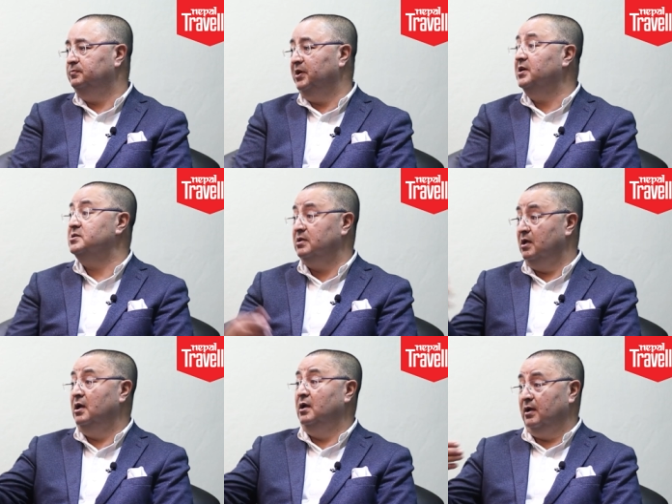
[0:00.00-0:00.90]
Because,
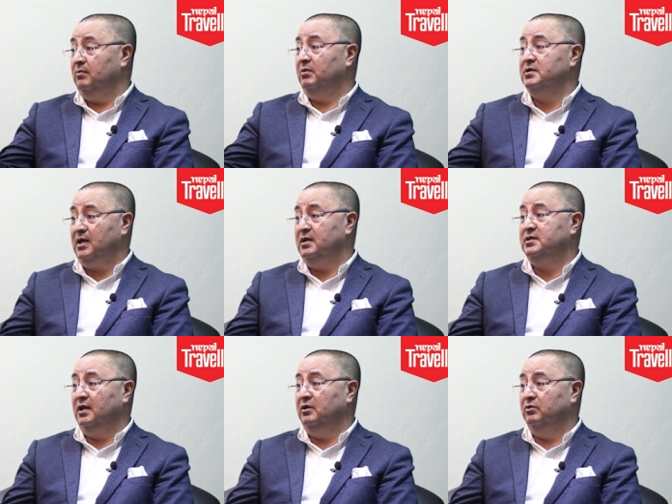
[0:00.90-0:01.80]
because
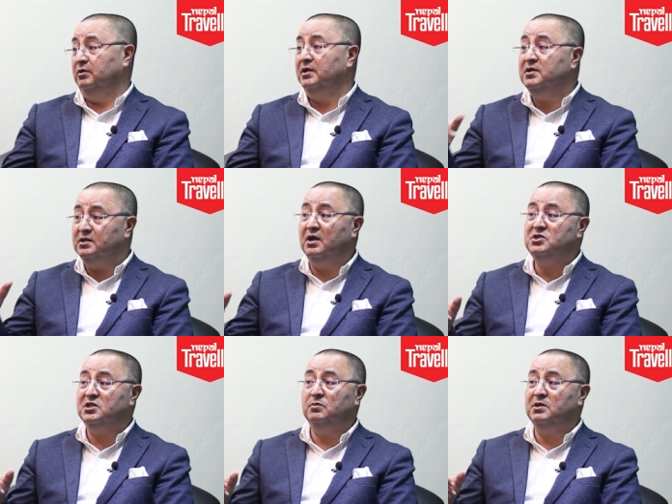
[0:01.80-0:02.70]
I'll tell you, the
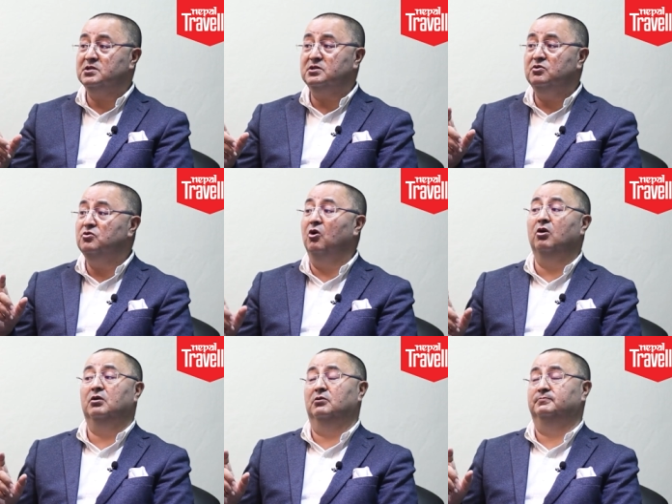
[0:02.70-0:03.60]
internship is
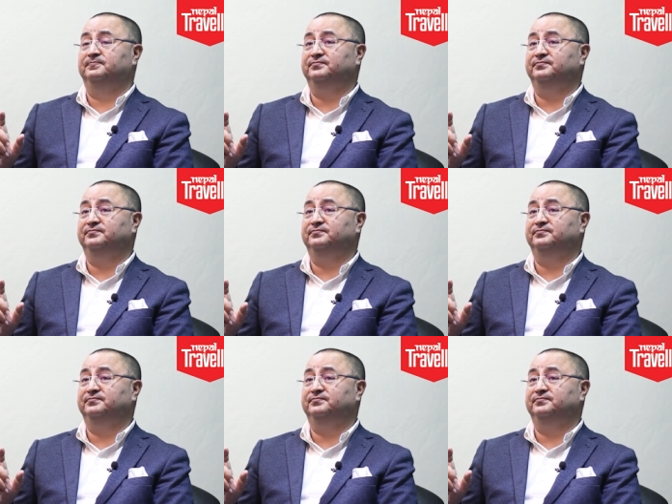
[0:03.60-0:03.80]
not